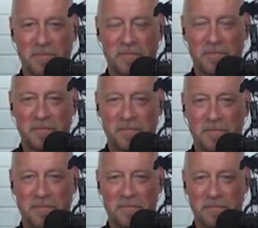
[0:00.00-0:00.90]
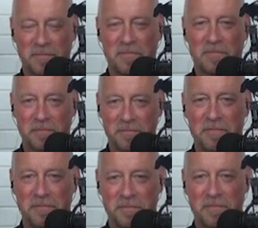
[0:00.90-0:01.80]

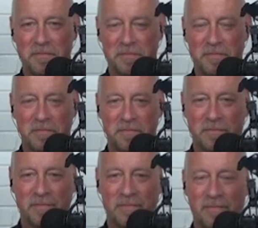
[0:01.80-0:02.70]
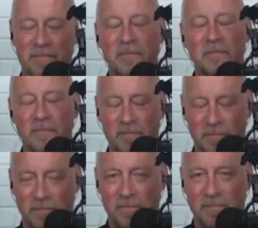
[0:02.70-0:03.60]

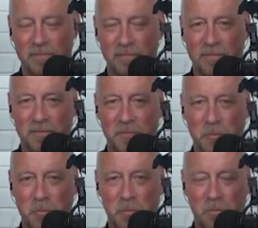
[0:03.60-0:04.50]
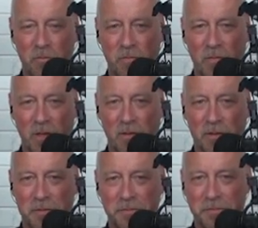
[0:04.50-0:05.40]

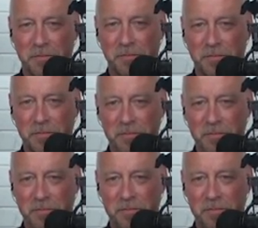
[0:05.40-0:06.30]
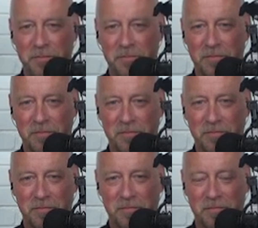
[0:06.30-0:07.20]

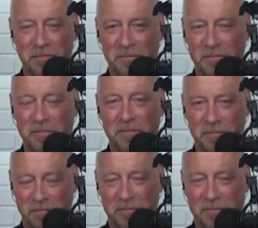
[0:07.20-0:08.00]
(not speaking)